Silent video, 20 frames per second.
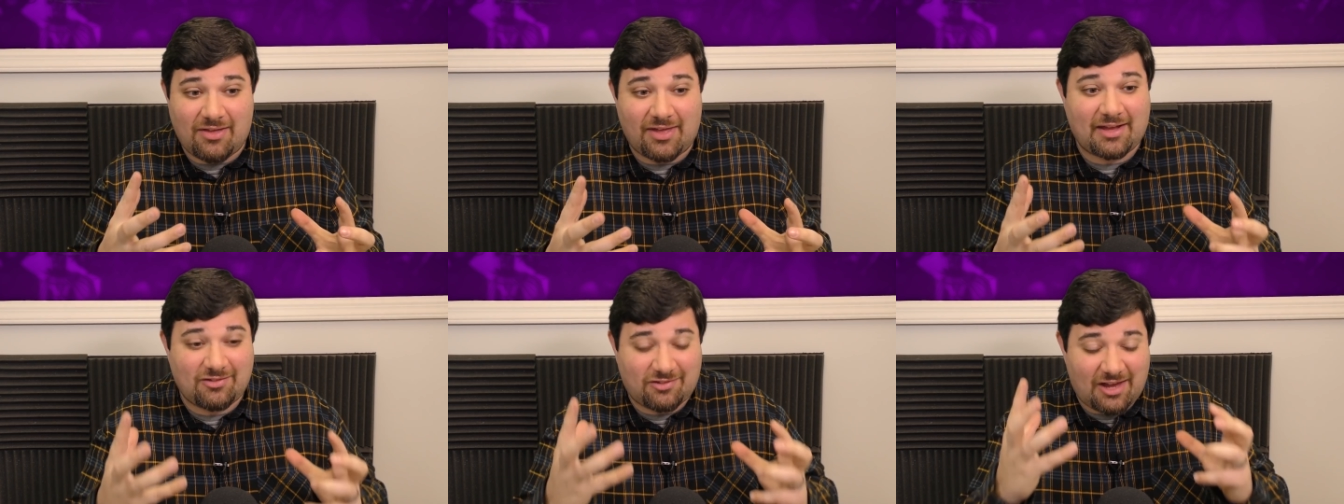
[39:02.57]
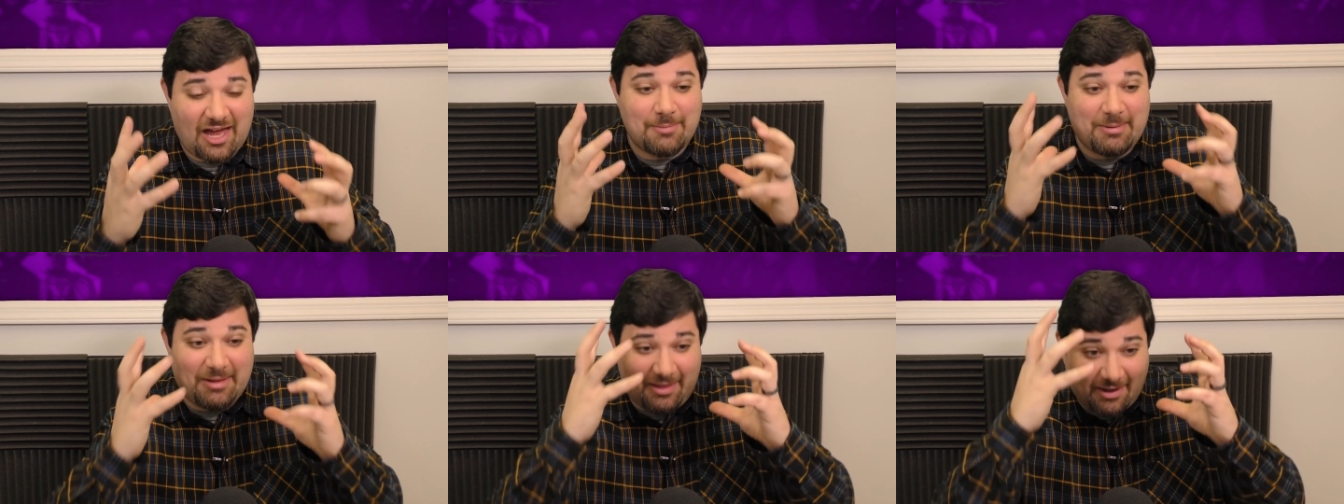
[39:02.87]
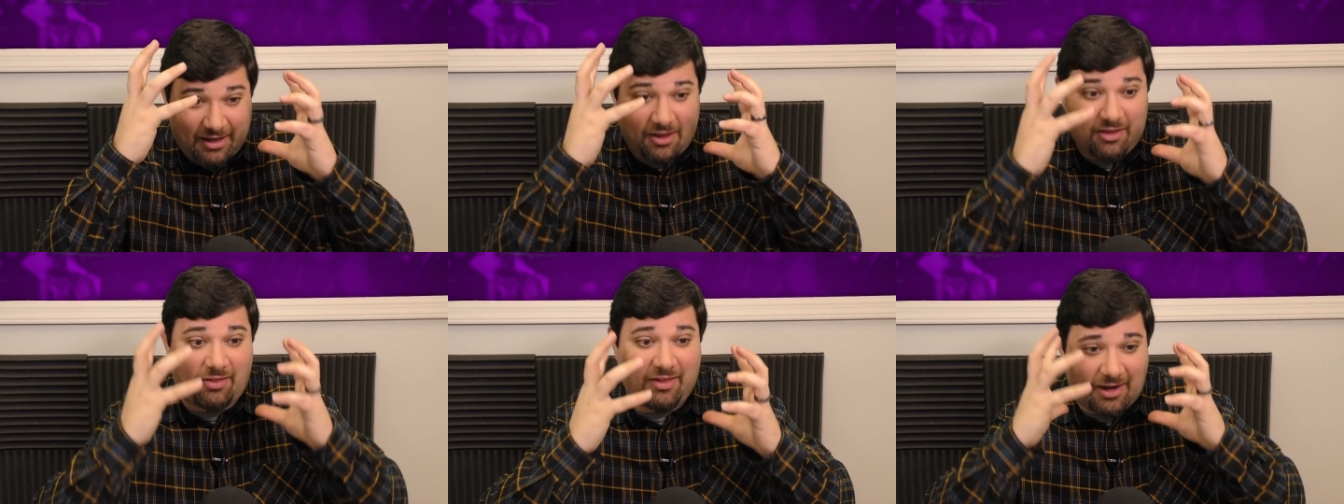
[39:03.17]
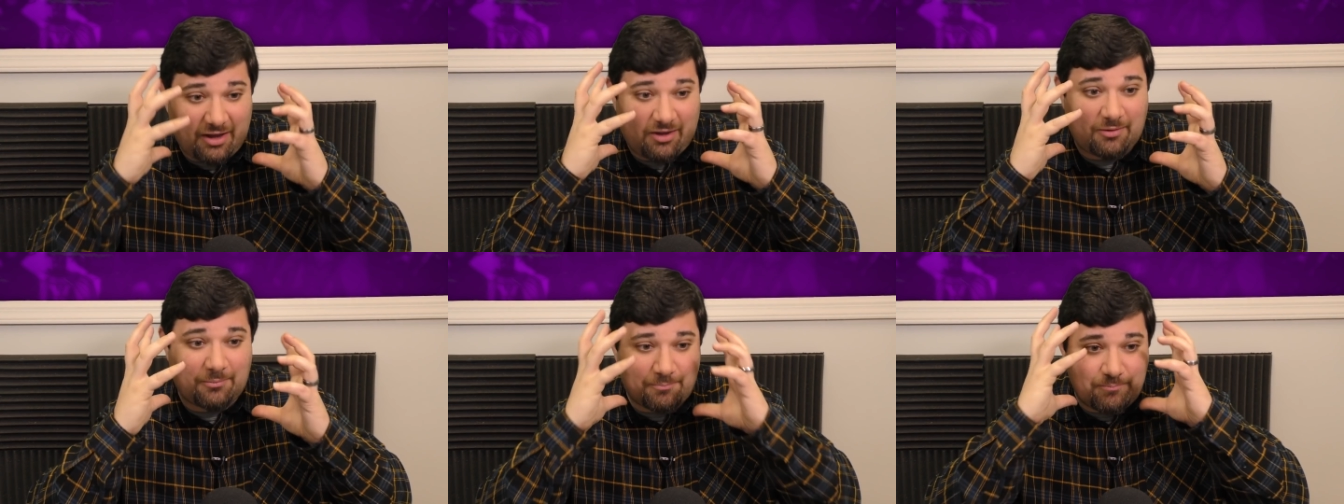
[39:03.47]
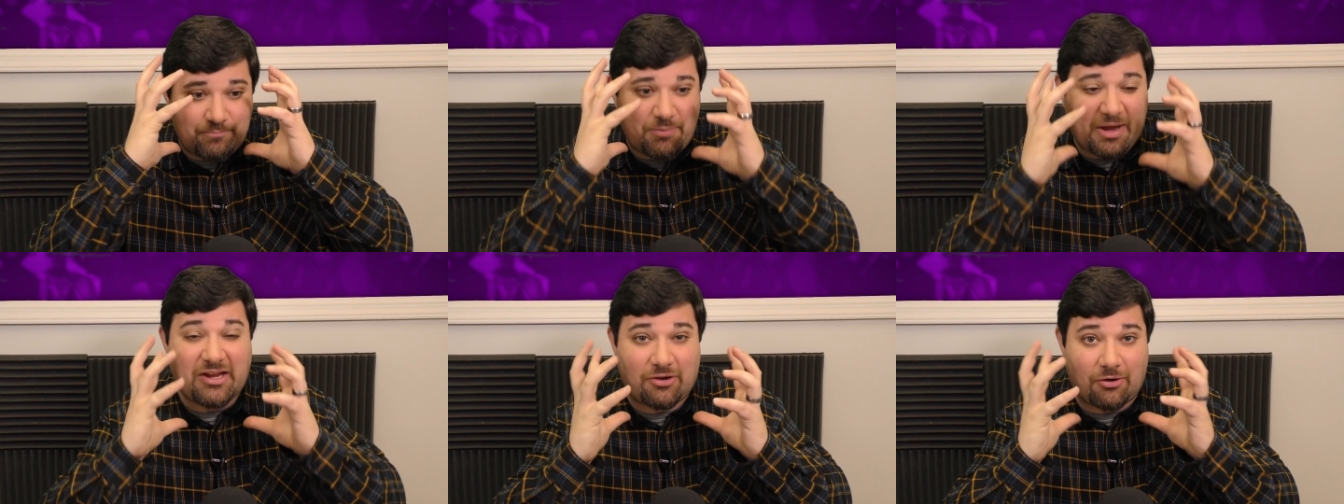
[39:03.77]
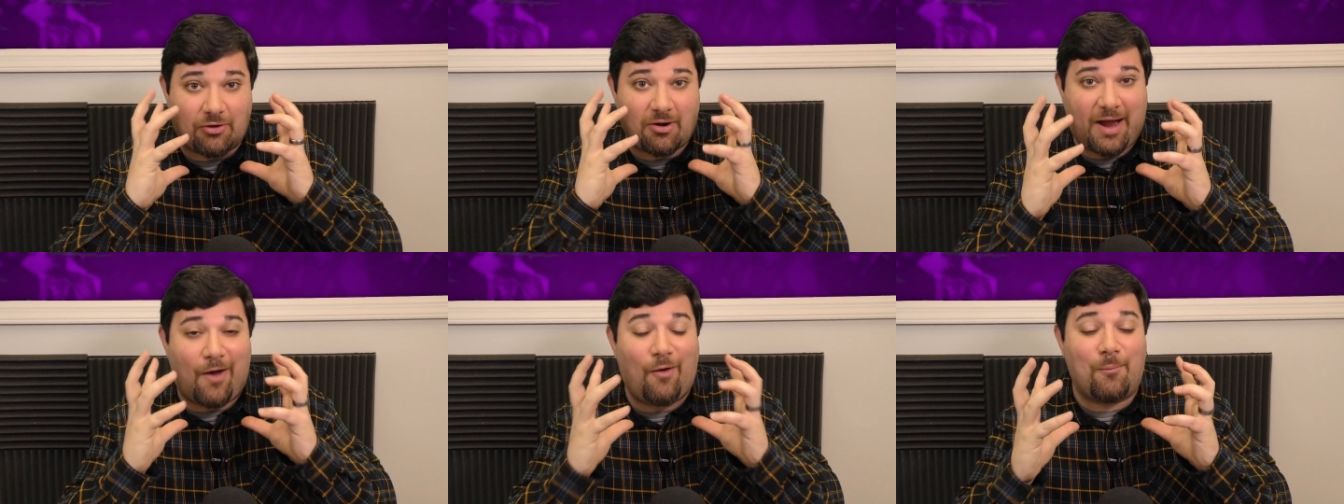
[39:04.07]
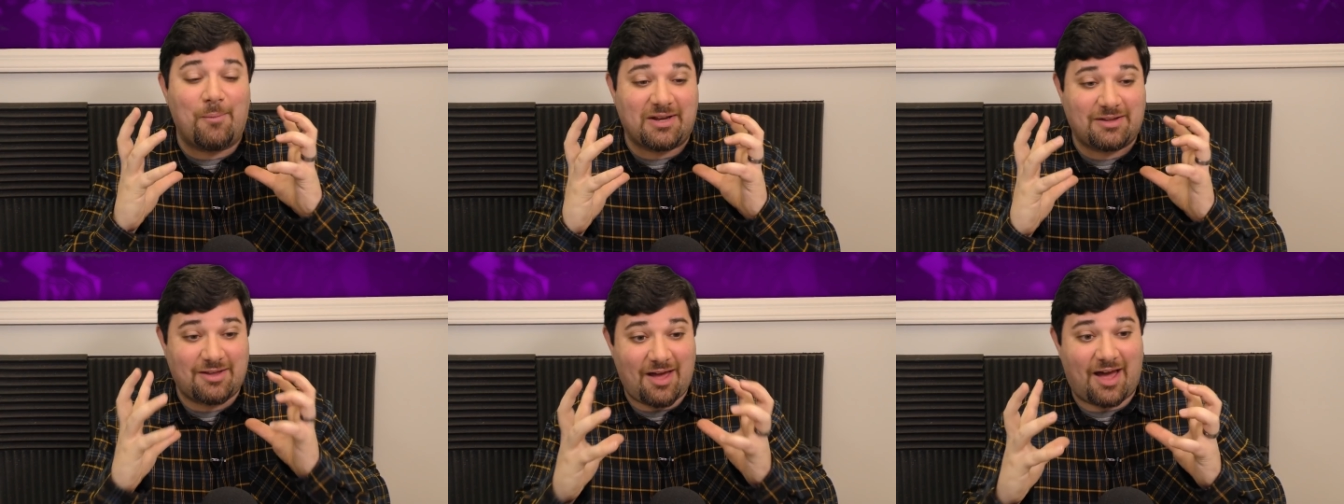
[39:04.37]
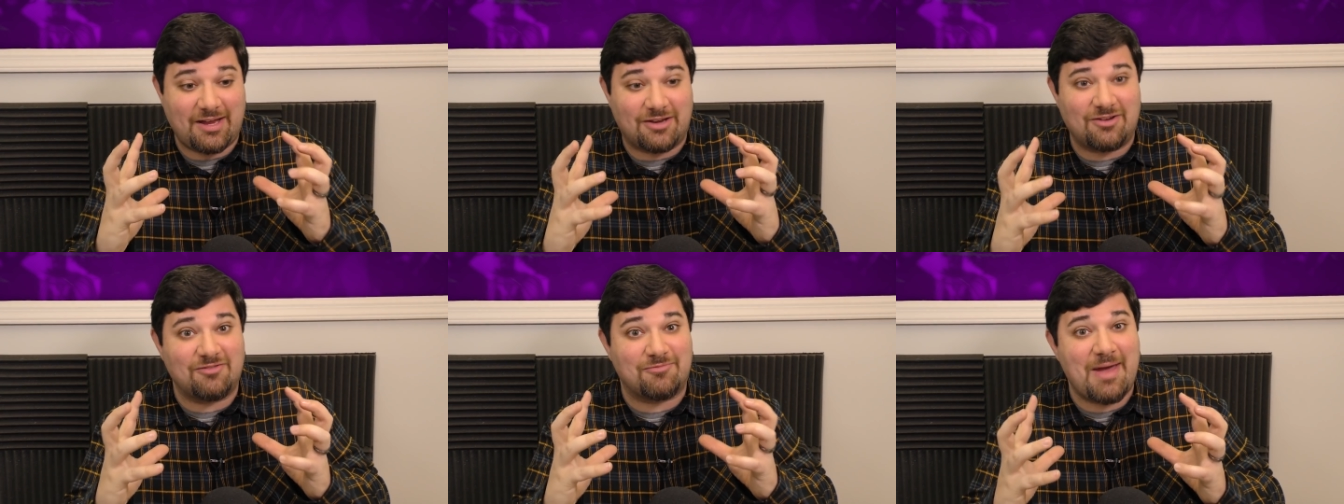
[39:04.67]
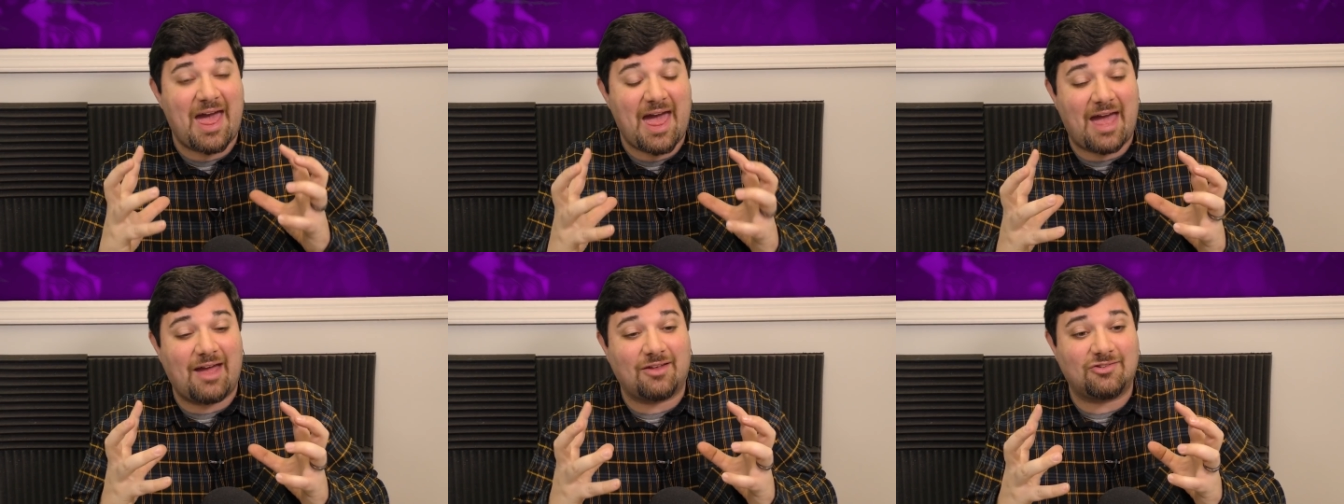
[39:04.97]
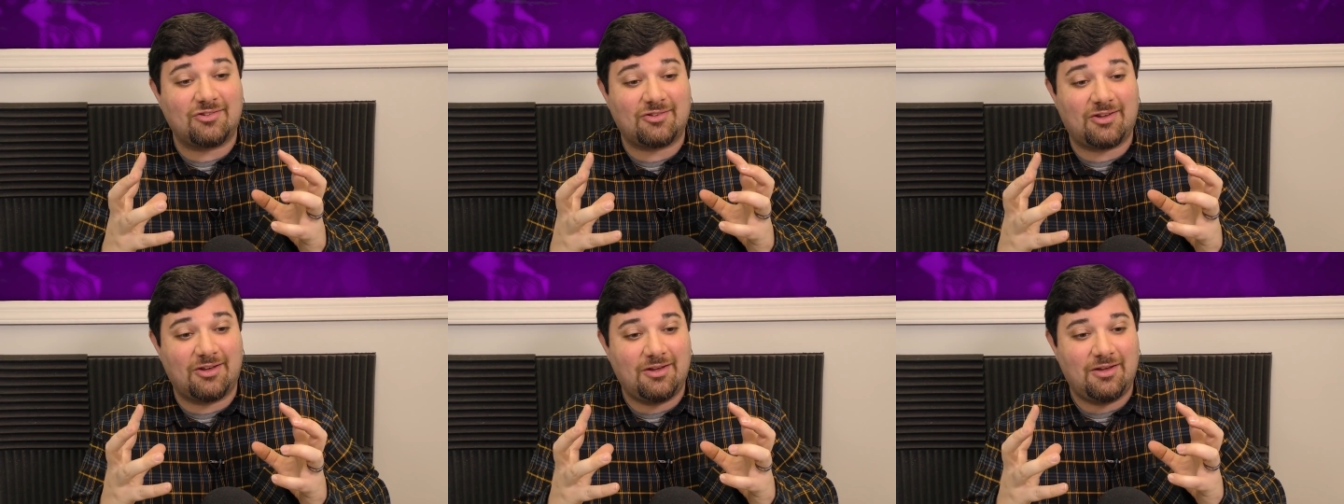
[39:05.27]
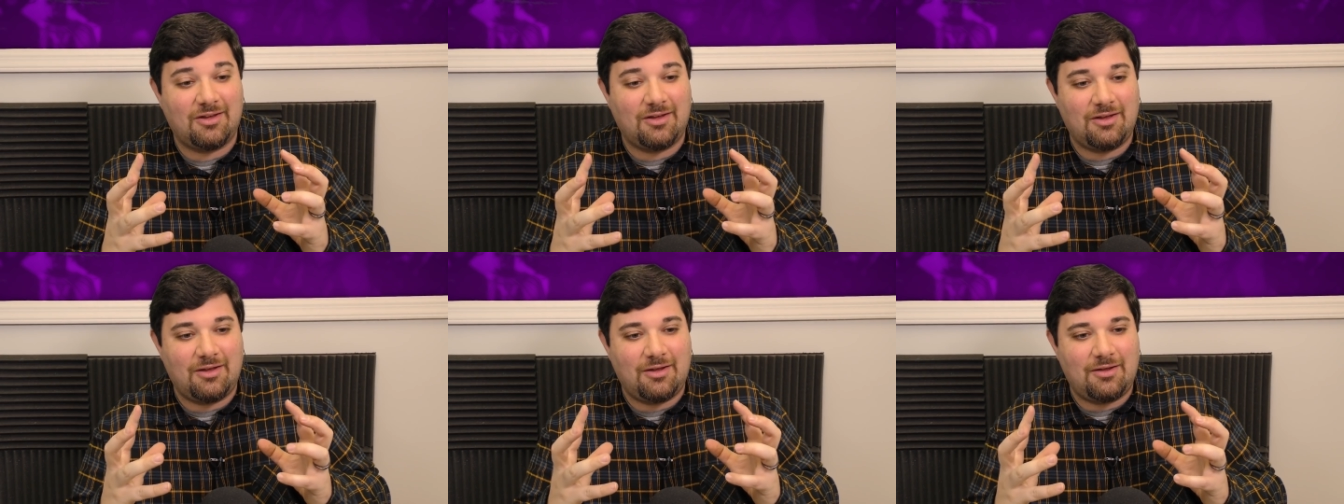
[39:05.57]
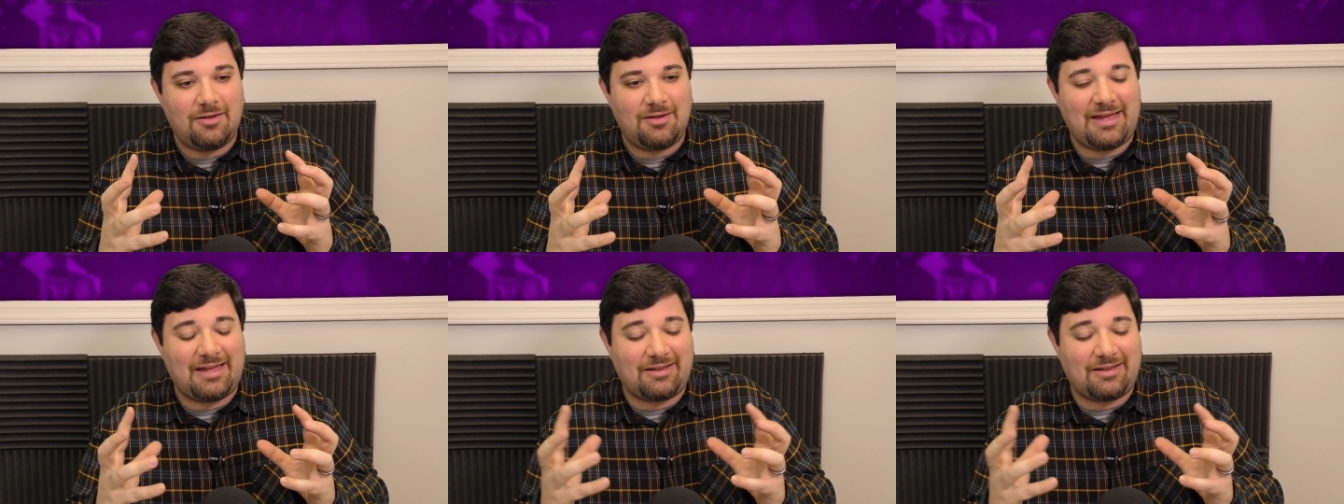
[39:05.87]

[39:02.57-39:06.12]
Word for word: It's got to be like a biker helmet kind of mask. Yeah.